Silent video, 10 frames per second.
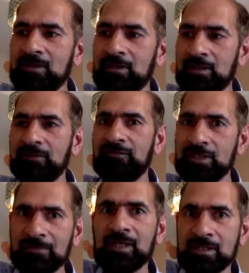in the
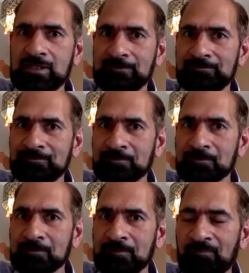first place.
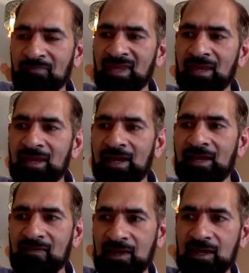
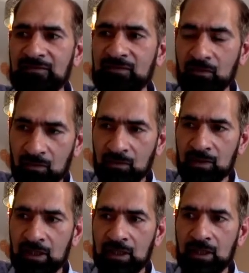And therefore,
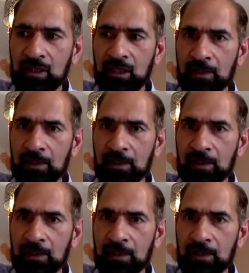I